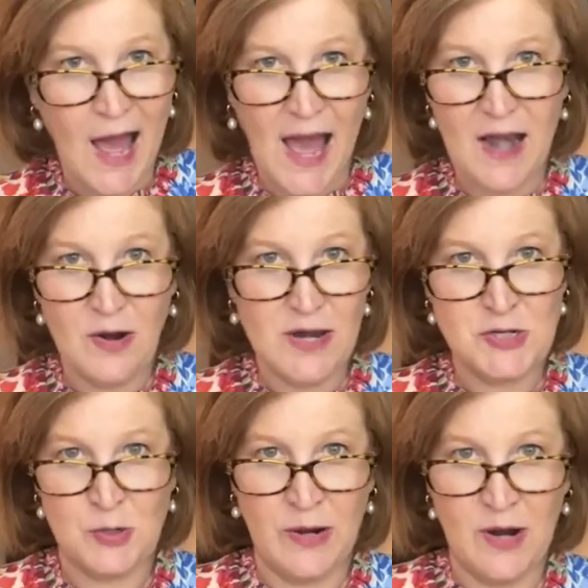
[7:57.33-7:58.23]
I don't
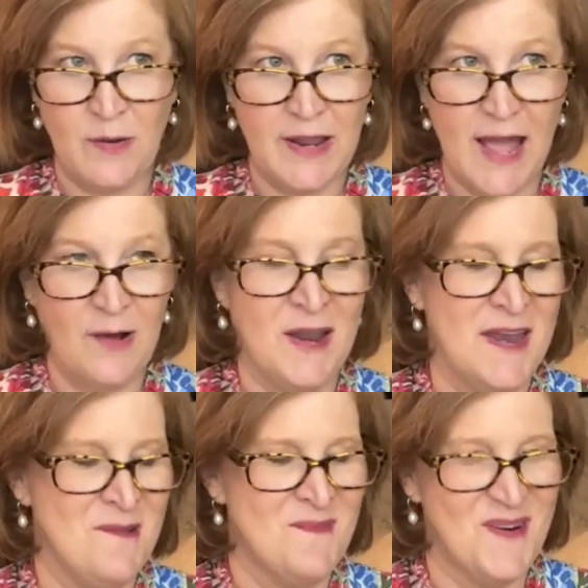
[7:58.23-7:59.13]
enjoy going out
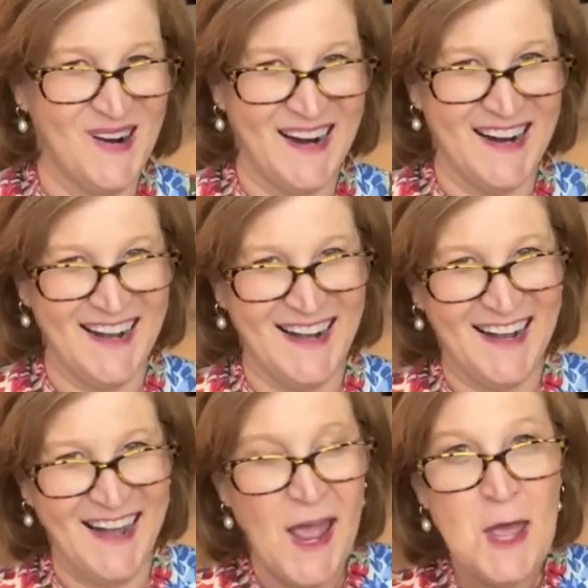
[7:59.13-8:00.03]
anymore.
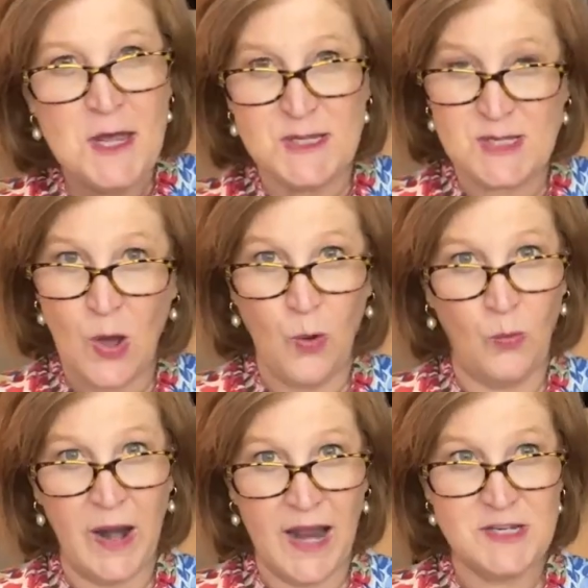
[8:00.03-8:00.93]
So
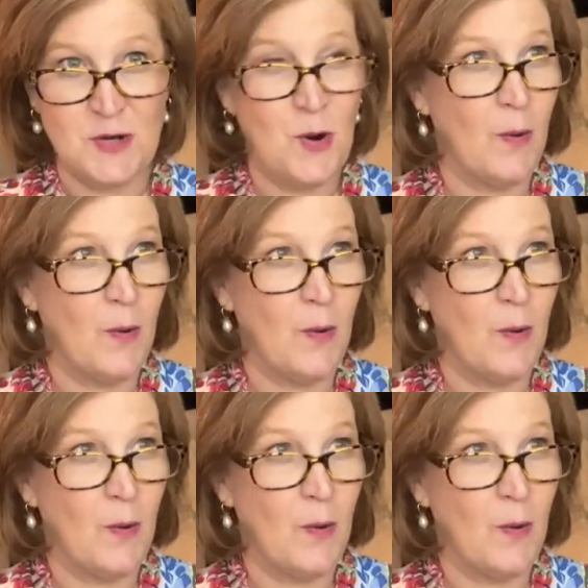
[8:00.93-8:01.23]
when I do go